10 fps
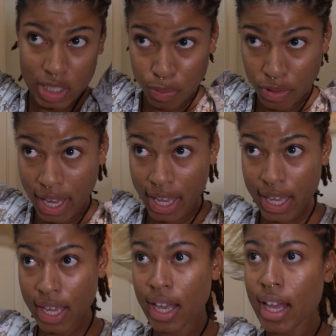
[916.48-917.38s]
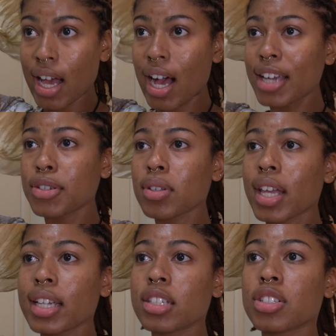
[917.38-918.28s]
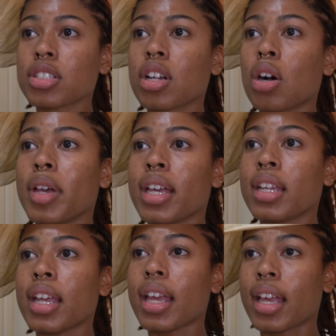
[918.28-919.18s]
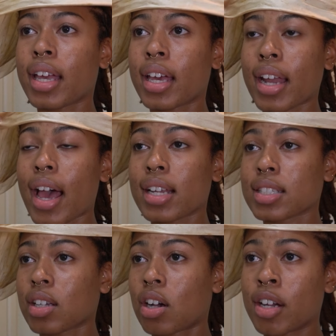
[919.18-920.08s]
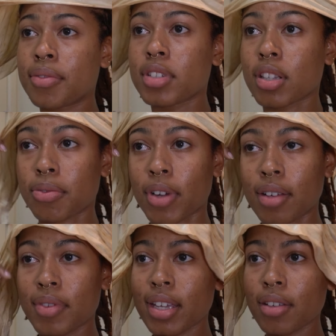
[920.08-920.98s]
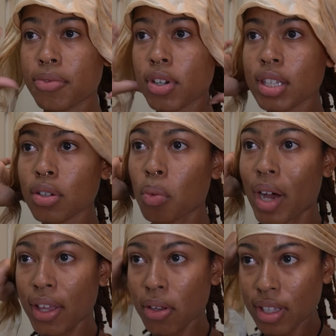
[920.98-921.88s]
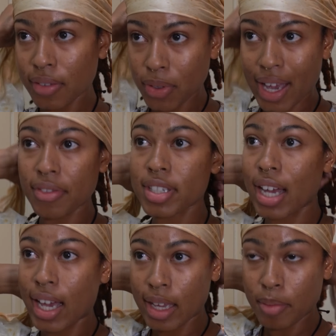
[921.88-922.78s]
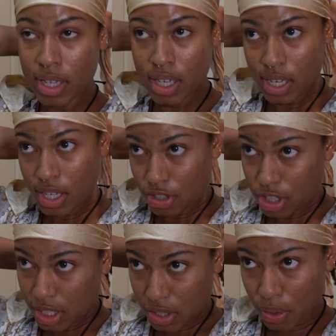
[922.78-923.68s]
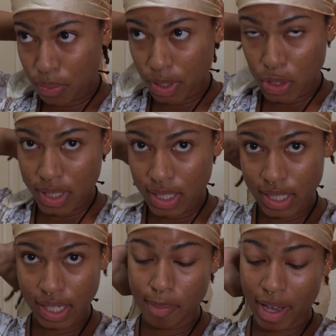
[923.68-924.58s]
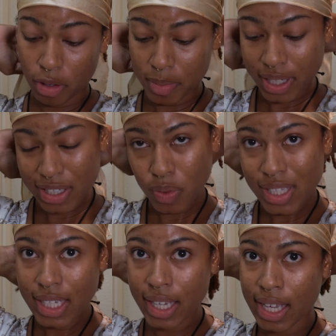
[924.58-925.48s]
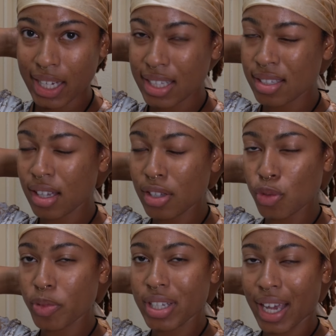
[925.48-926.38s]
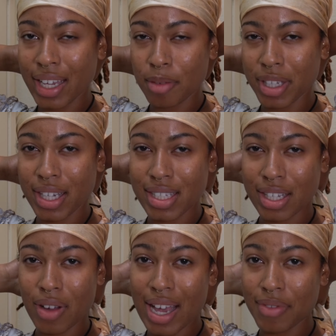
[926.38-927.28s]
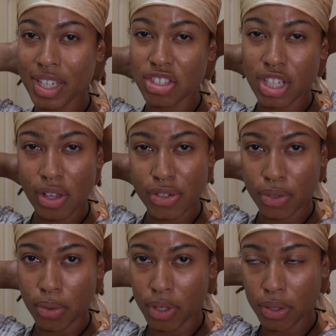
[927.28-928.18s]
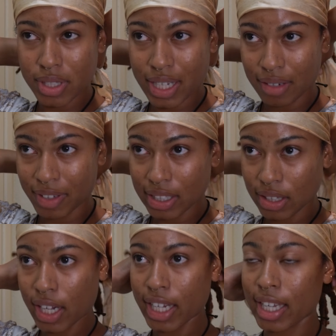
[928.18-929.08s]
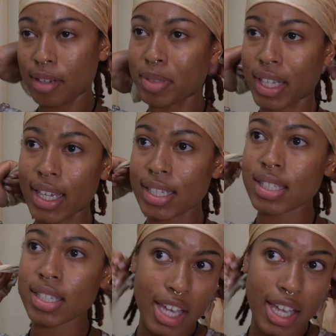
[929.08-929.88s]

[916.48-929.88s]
spray, I do like to just go in and add a scarf to the front of it for a little while if you have the time, just so the retwist doesn't come out, because once again, it's not super tight, and because I don't have any gels or oils kind of like locking it in place,